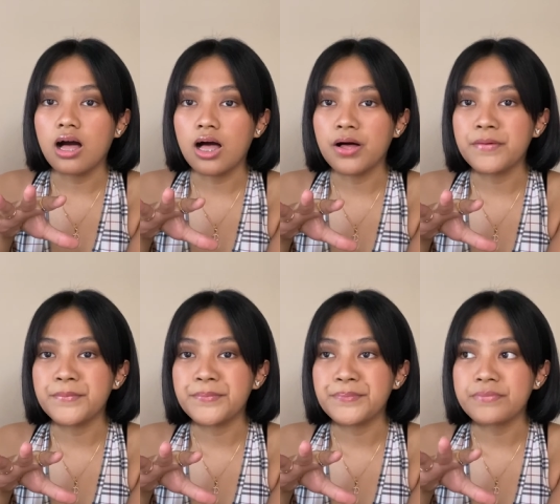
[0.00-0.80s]
a
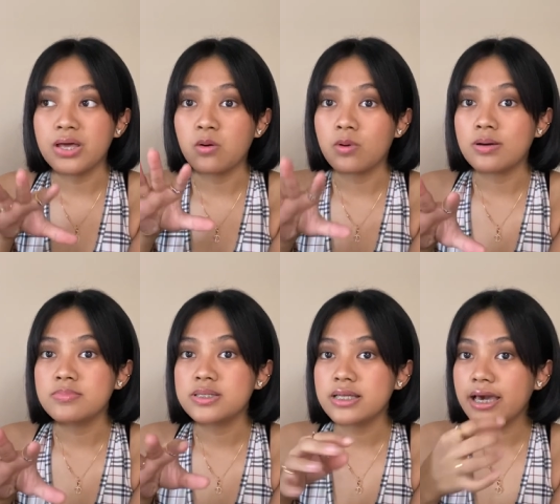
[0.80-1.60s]

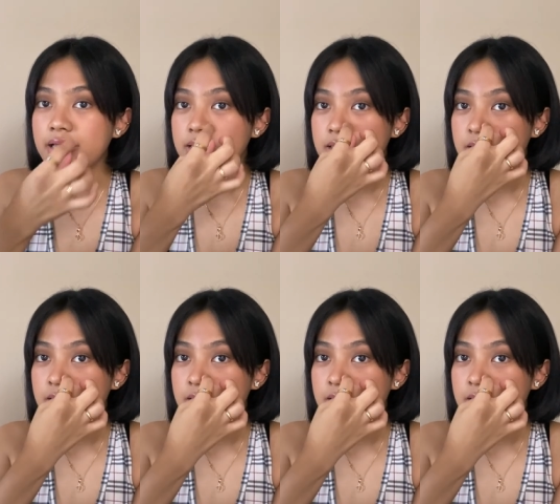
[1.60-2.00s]
website.